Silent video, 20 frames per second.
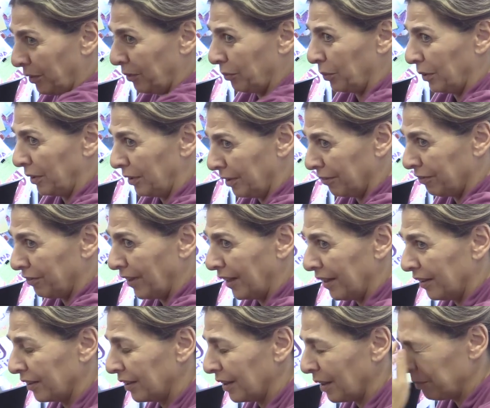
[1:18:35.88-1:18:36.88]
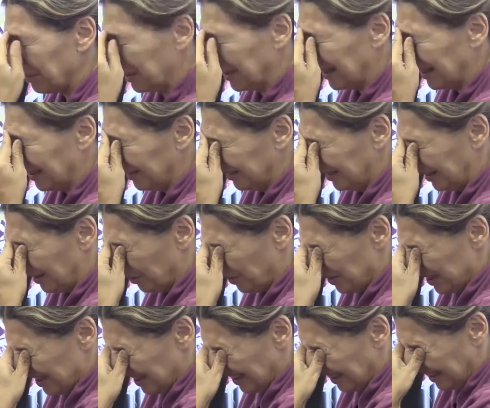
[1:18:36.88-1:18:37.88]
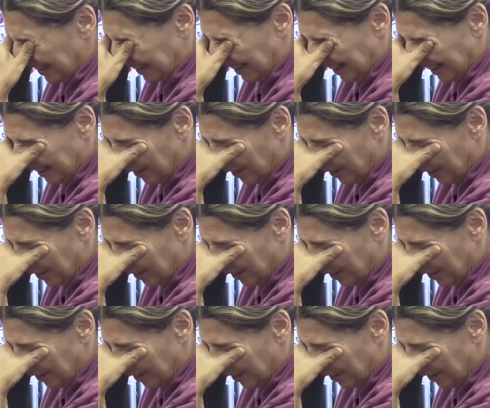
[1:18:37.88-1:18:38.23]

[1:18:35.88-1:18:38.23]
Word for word: with, with yes. the fire coming out. I was thinking,